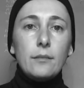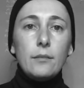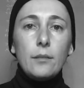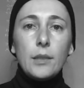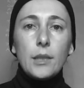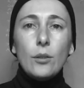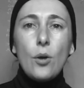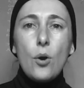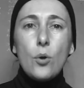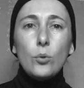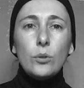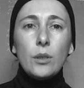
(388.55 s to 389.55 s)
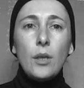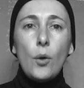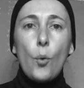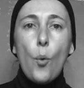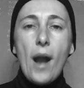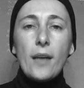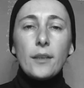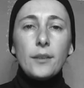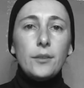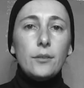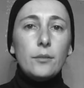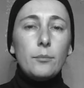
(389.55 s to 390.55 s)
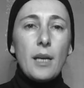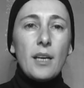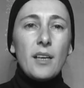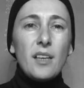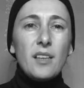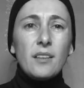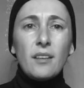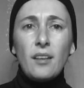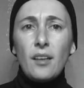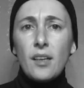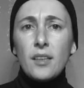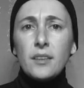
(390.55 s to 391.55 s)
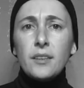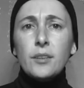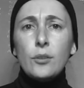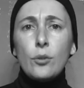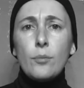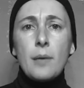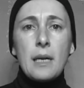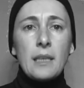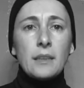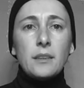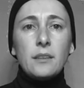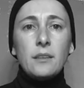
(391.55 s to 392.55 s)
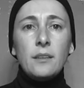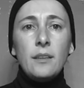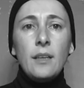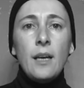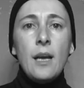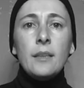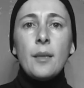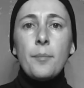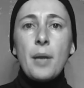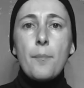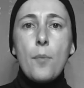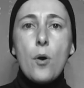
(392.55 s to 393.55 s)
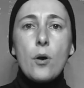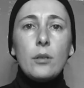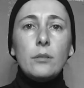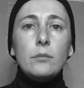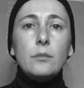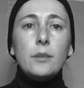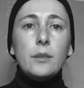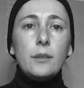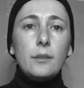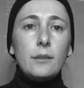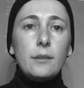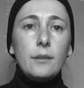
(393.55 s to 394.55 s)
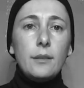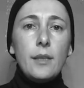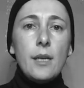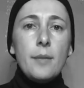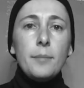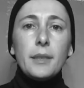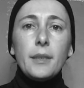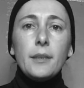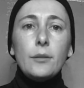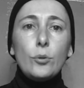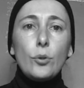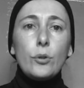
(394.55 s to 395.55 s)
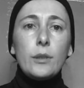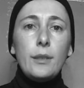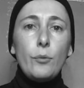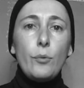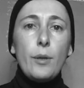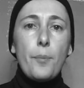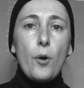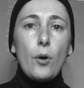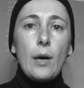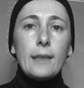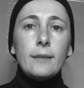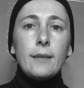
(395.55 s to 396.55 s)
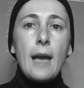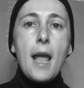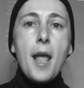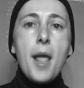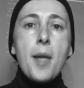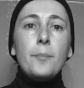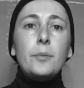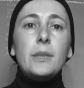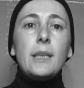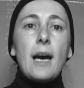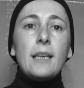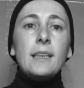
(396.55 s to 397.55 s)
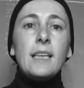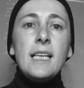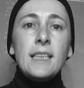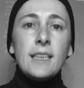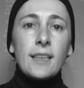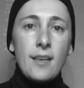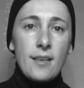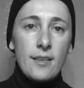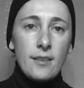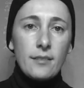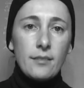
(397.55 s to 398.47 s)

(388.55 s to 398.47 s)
What note? Who are you? My head hurts so much. Let moaned. Beatriz Beatrice took the weapon and aimed at his head.